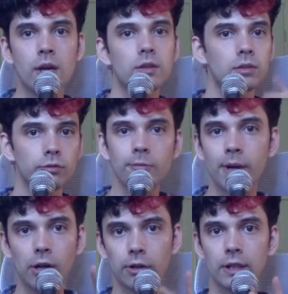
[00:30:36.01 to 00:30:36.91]
This is for my
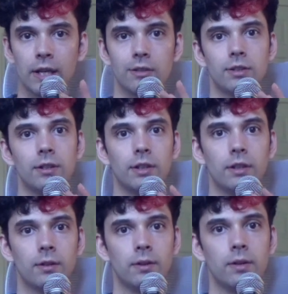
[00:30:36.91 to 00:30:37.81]
Arianators out
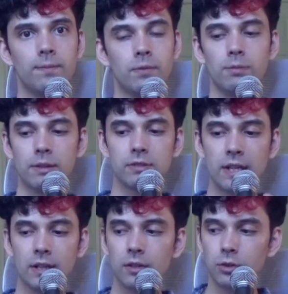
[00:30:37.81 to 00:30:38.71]
there, my
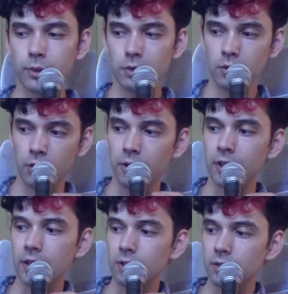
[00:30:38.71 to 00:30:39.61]
Stan Twitter
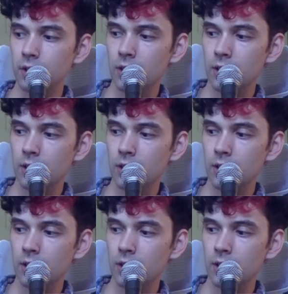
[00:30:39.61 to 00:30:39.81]
Arianators,